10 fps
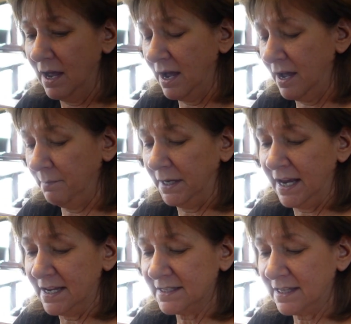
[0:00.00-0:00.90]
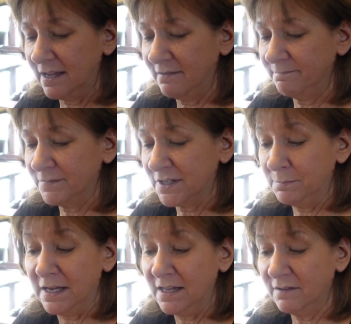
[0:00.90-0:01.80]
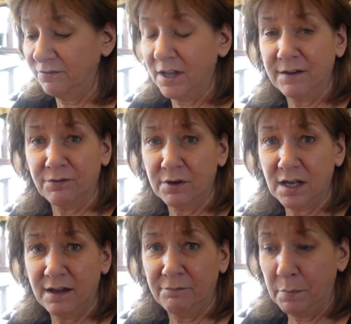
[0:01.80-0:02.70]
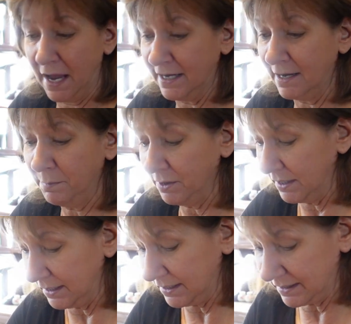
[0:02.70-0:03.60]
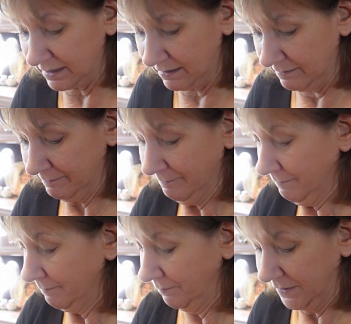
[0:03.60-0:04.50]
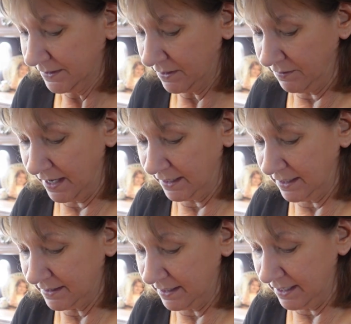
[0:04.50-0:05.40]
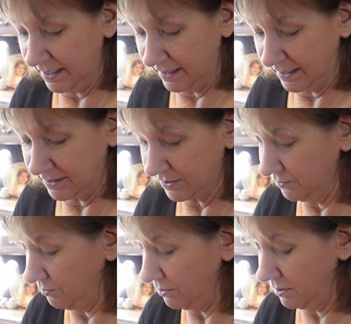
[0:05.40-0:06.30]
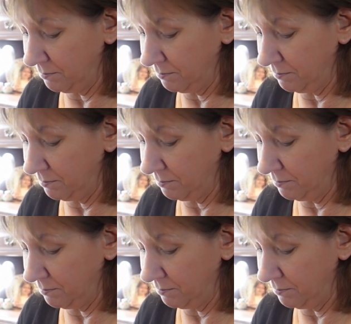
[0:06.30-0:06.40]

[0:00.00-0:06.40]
It has, to me, the flavoring of pineapple in it. So that is the Ananas Noor.